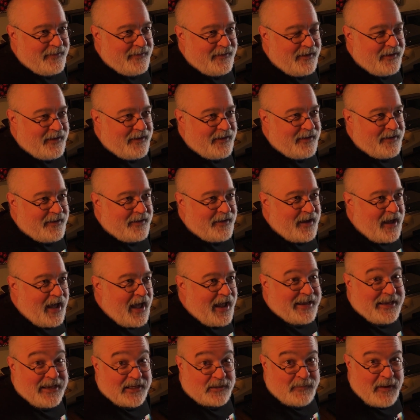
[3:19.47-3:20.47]

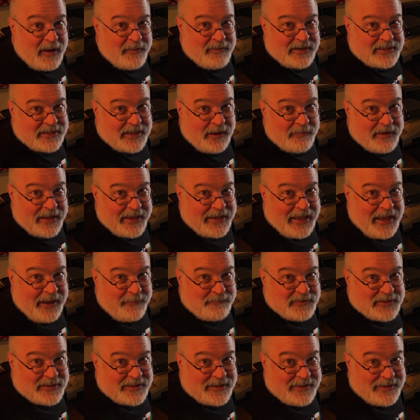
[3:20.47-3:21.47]
I guess maybe somebody
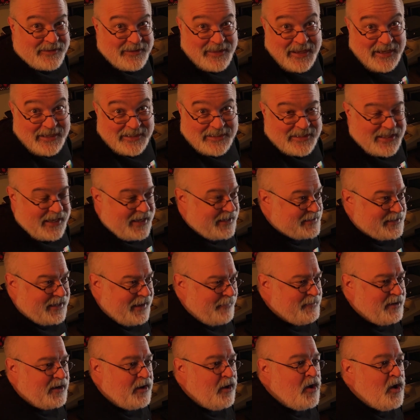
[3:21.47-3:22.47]
keeps these things. I
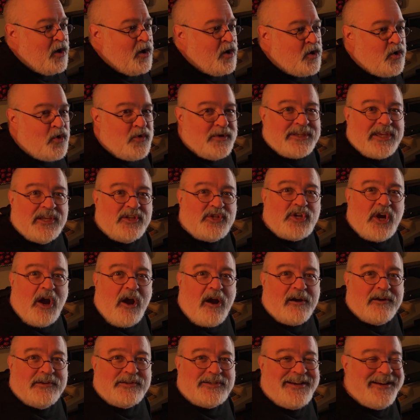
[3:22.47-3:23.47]
mean, who's in
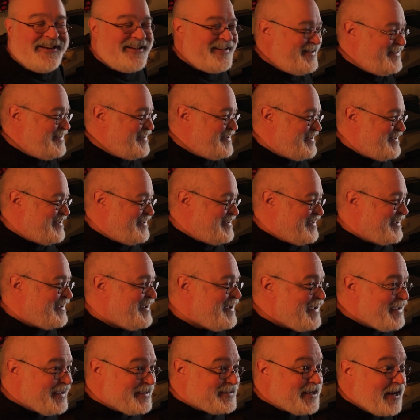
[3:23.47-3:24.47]
charge?
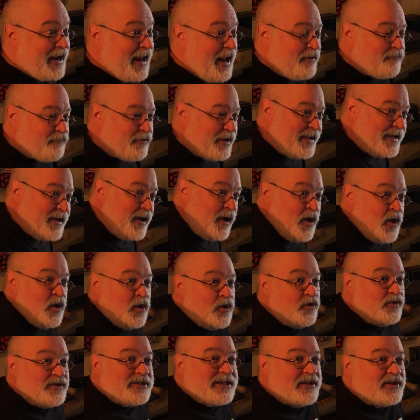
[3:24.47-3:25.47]
Is it Henrique?
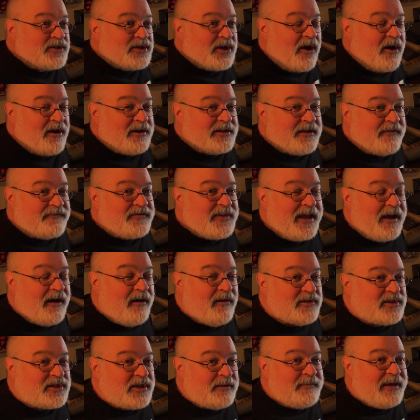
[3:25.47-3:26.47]
Who's in charge of the
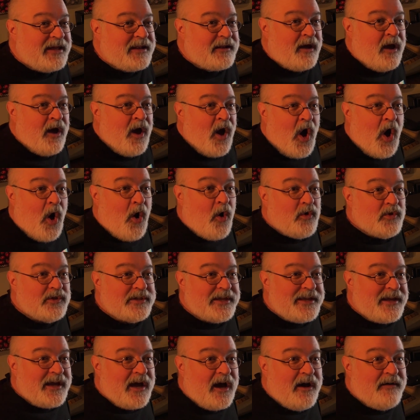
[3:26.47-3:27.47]
ultimate
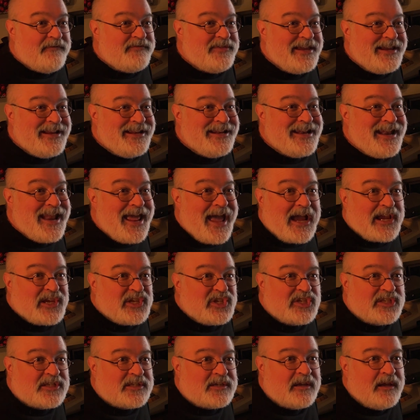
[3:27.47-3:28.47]
holding of the
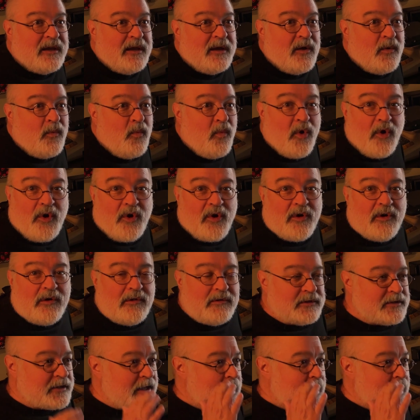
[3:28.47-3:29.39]
next world?